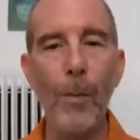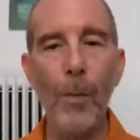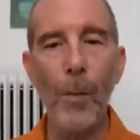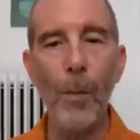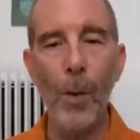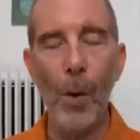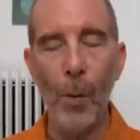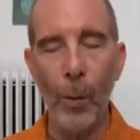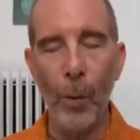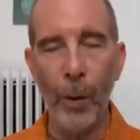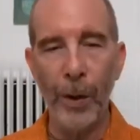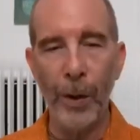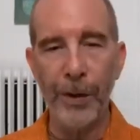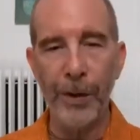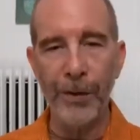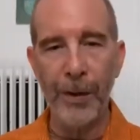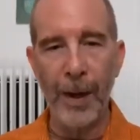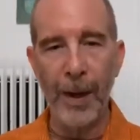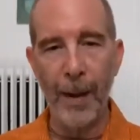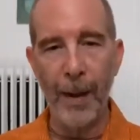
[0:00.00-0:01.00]
what's
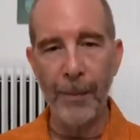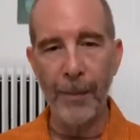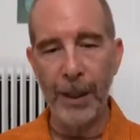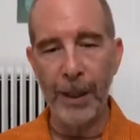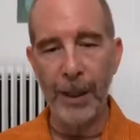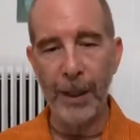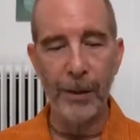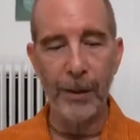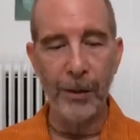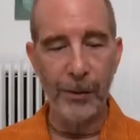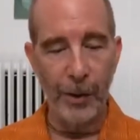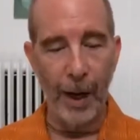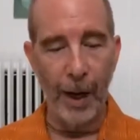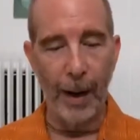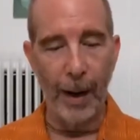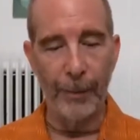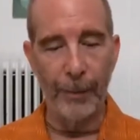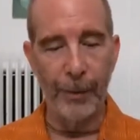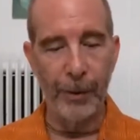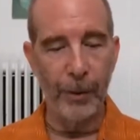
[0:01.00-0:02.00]
happening in this
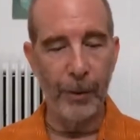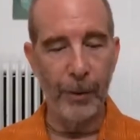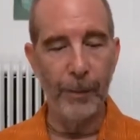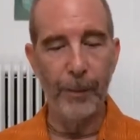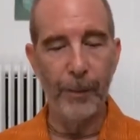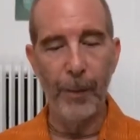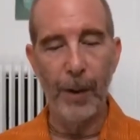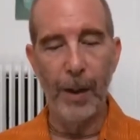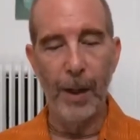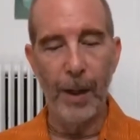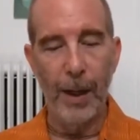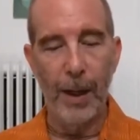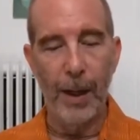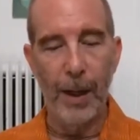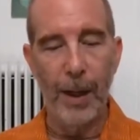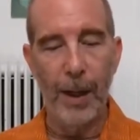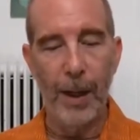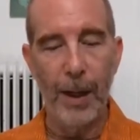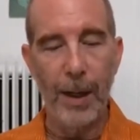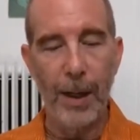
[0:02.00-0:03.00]
chapter
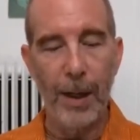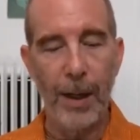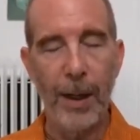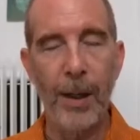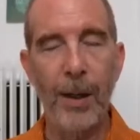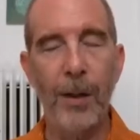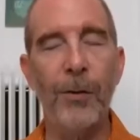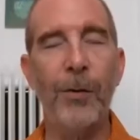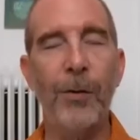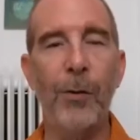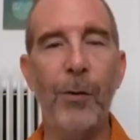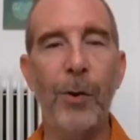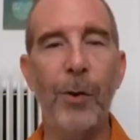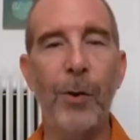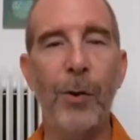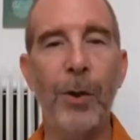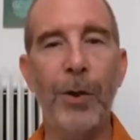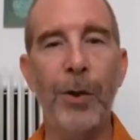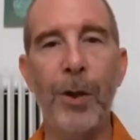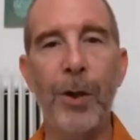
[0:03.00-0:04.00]
is
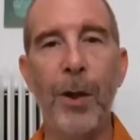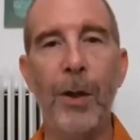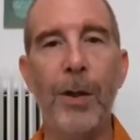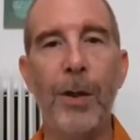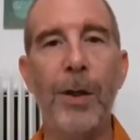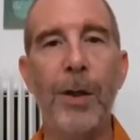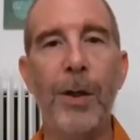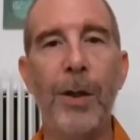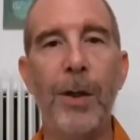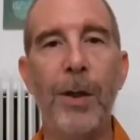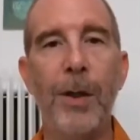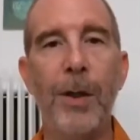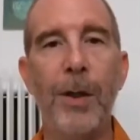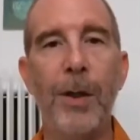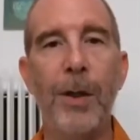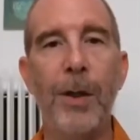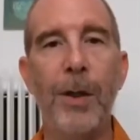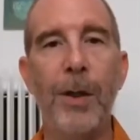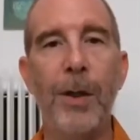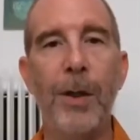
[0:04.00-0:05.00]
Krishna is
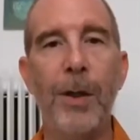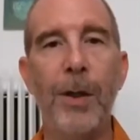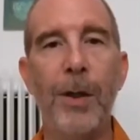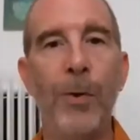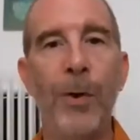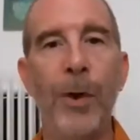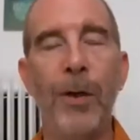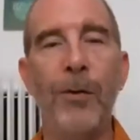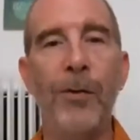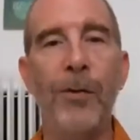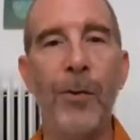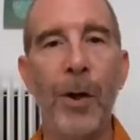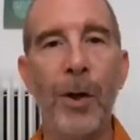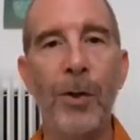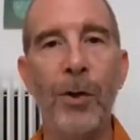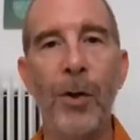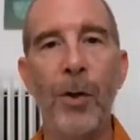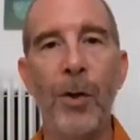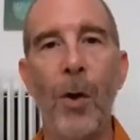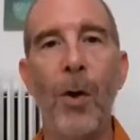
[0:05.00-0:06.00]
giving Arjuna
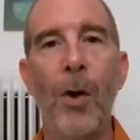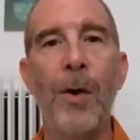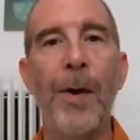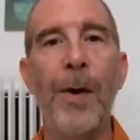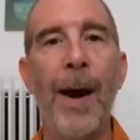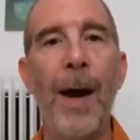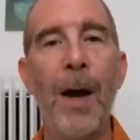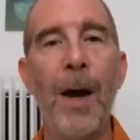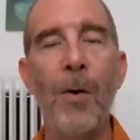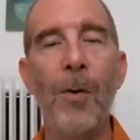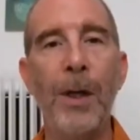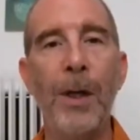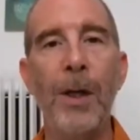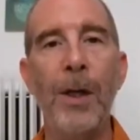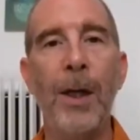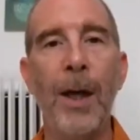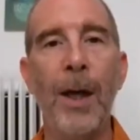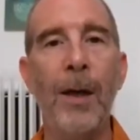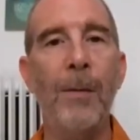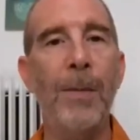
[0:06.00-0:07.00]
instruction
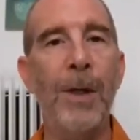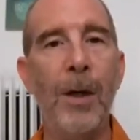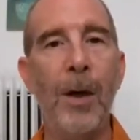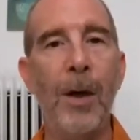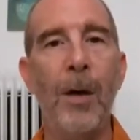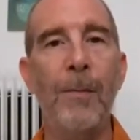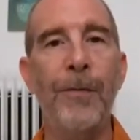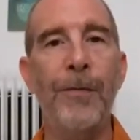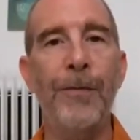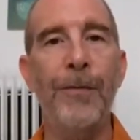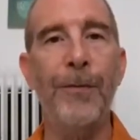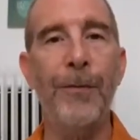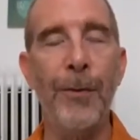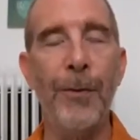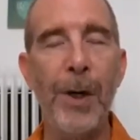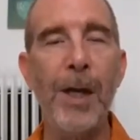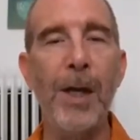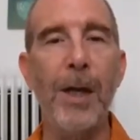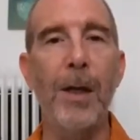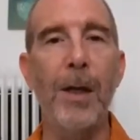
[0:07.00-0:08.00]
on how he can become